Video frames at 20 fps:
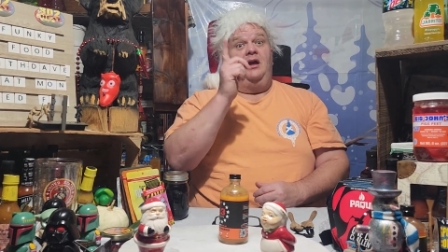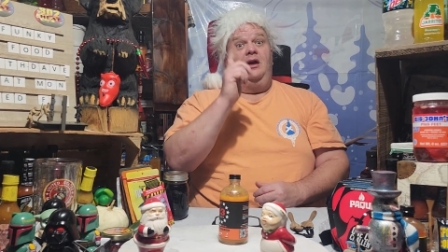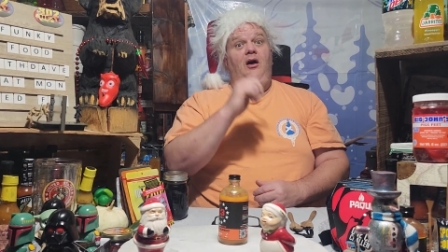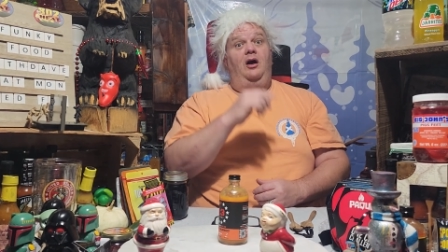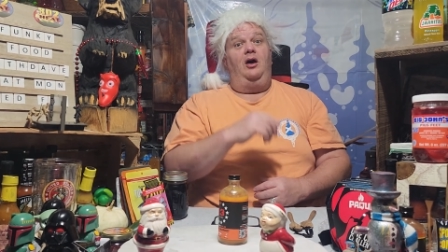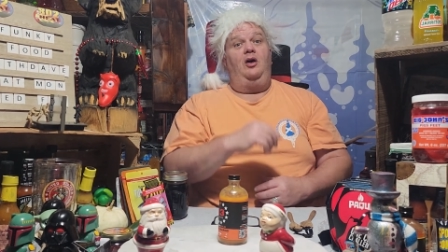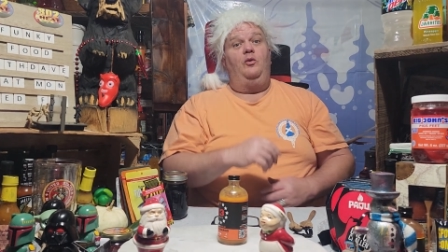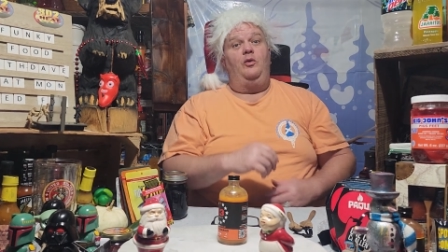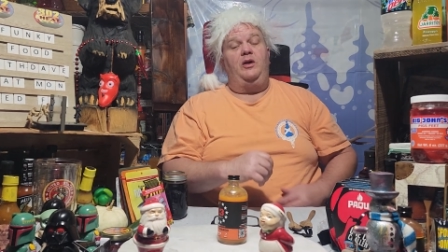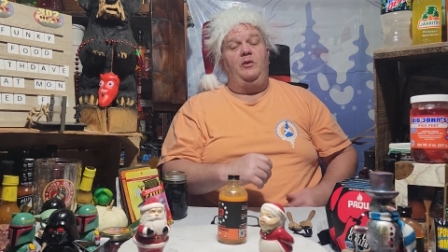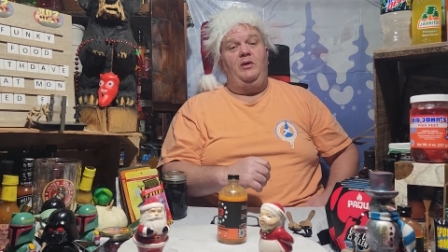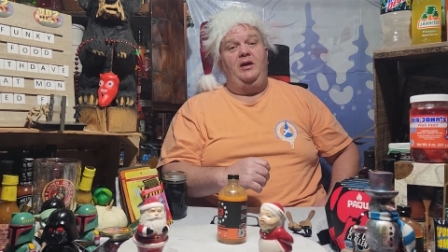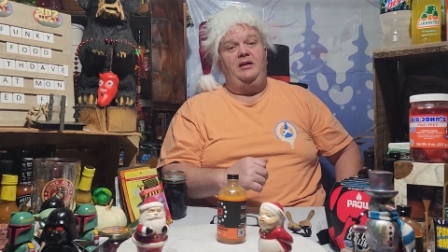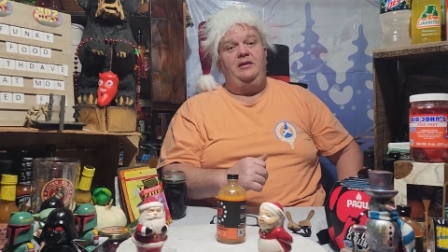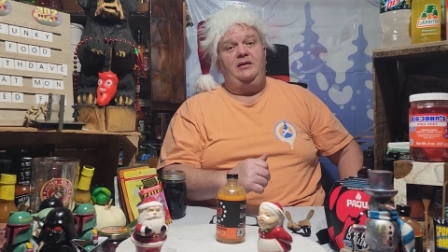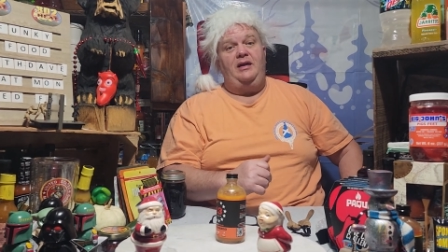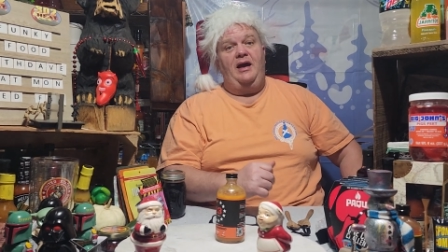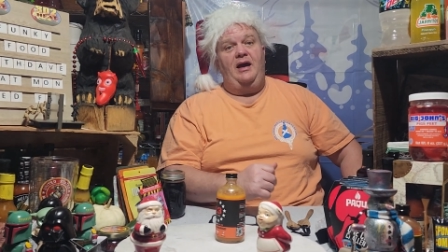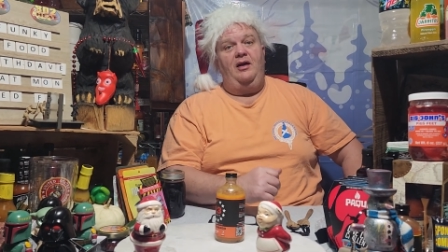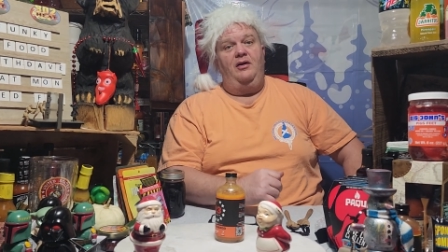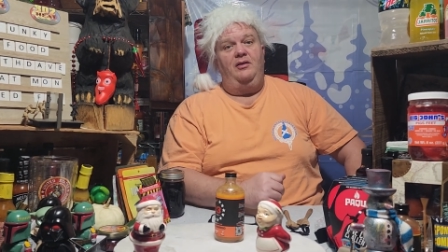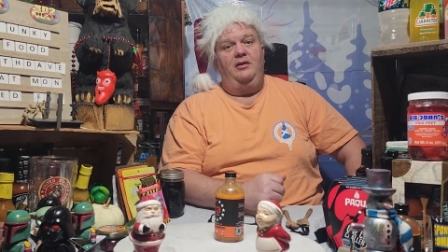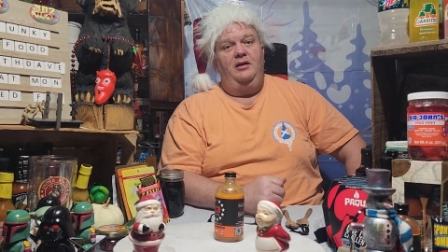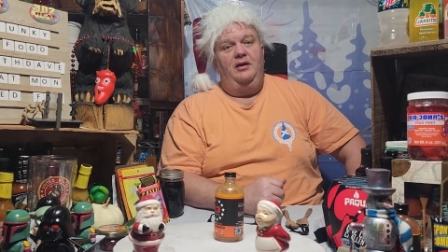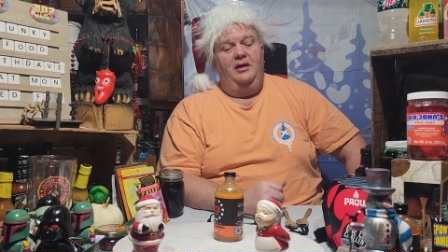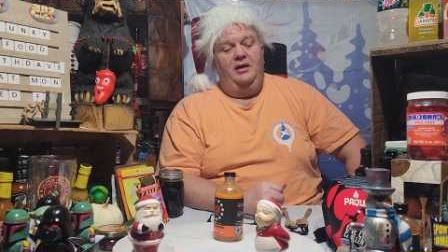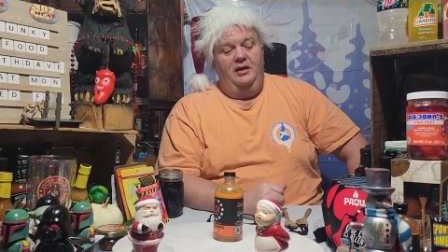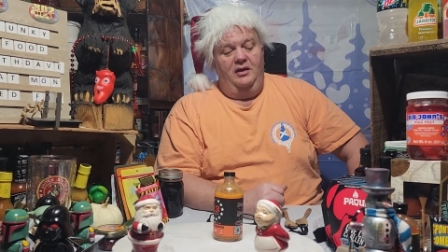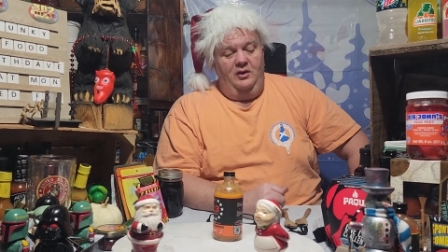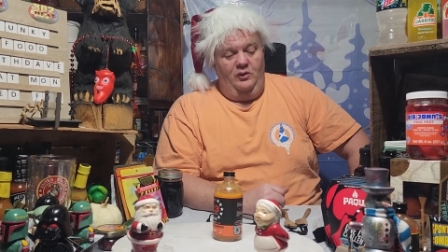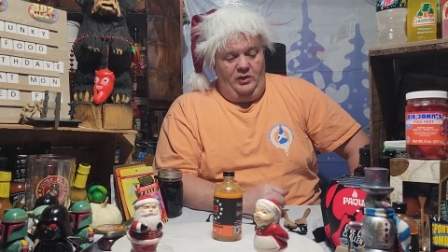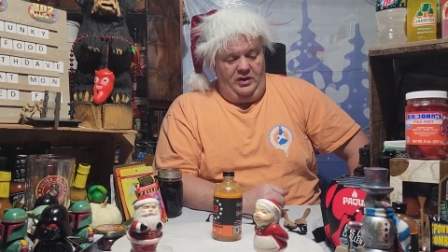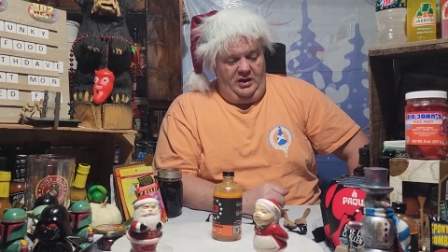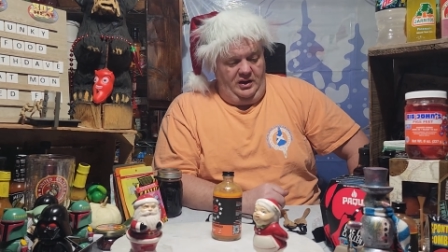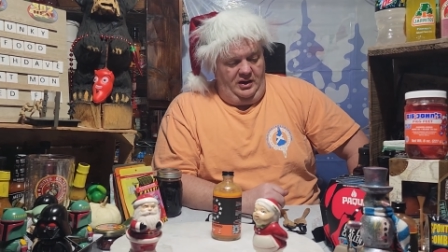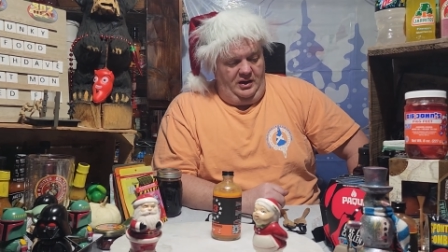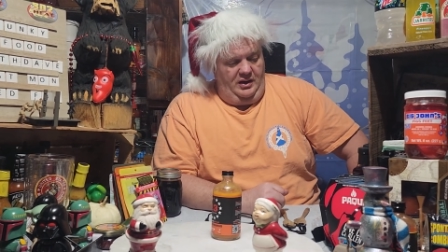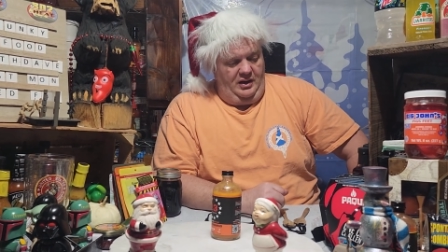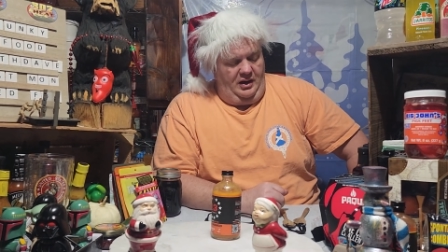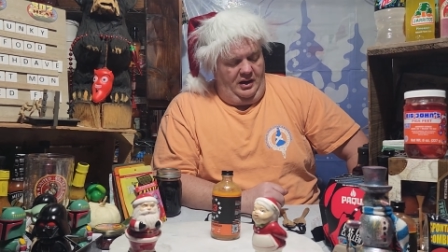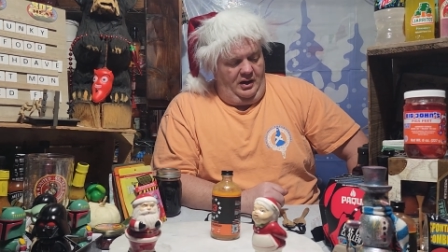We, oh, we yes. We